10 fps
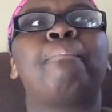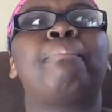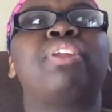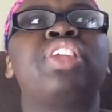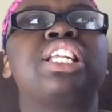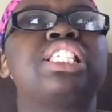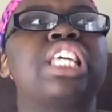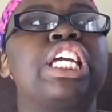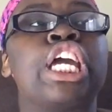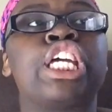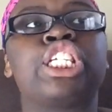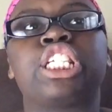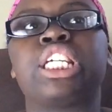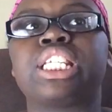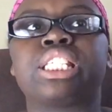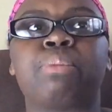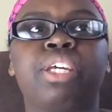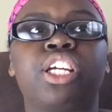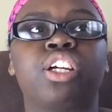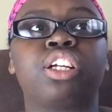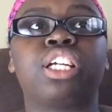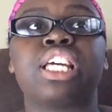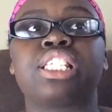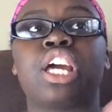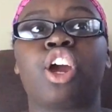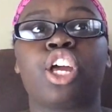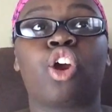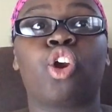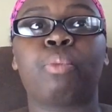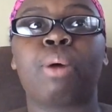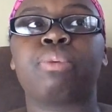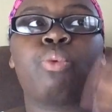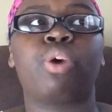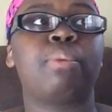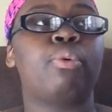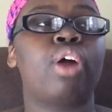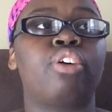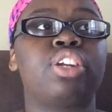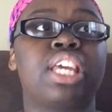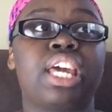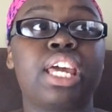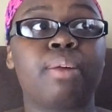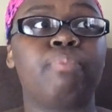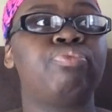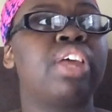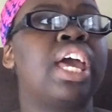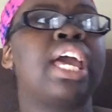But then it's like, she disappeared because her mom didn't want him around him.